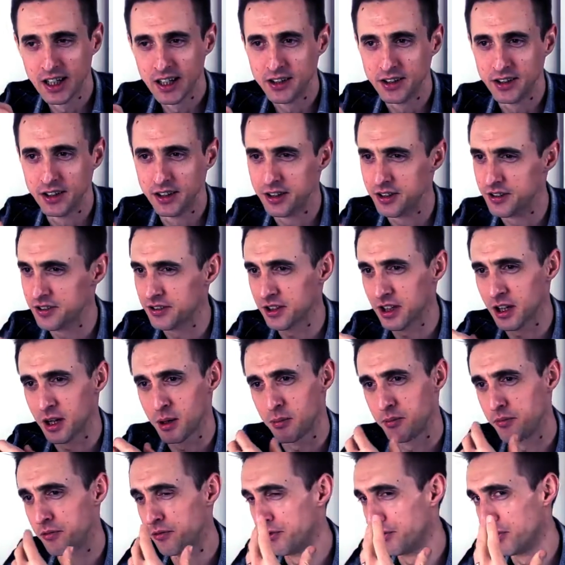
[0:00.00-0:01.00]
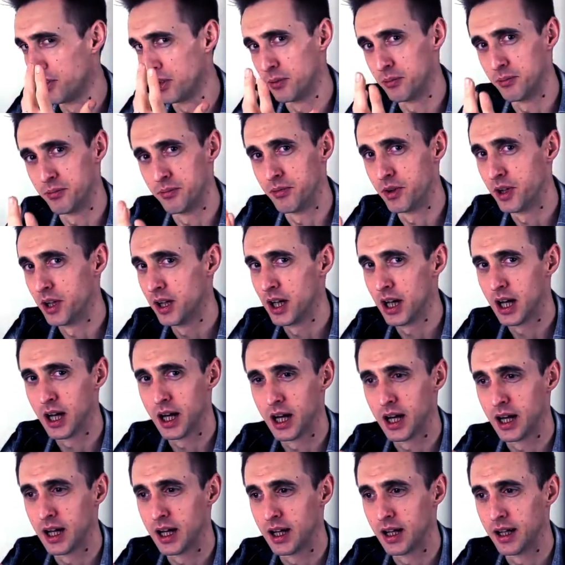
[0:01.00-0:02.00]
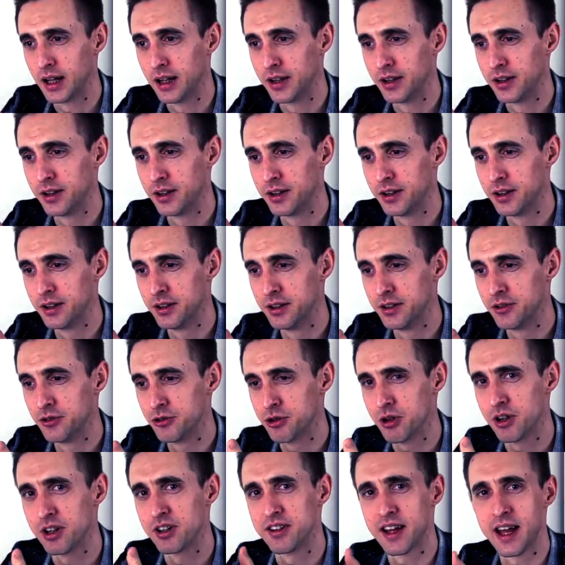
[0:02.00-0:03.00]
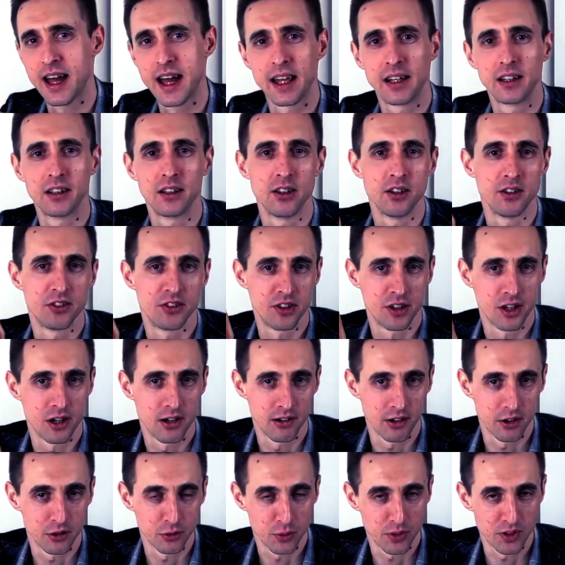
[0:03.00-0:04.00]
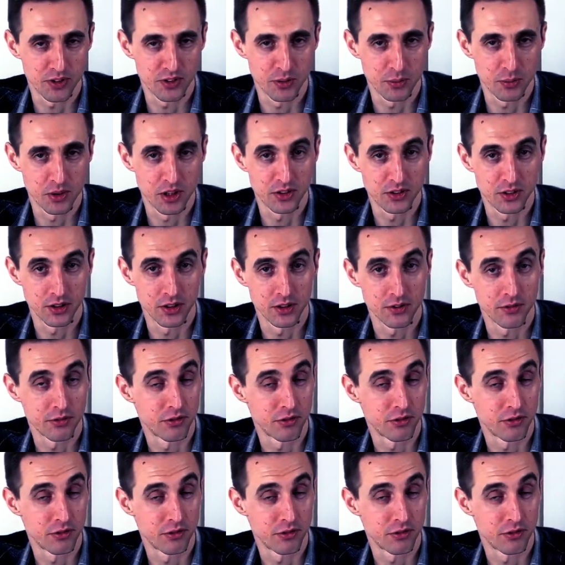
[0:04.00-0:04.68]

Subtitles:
that has come from trying to handle the scenarios where someone is under,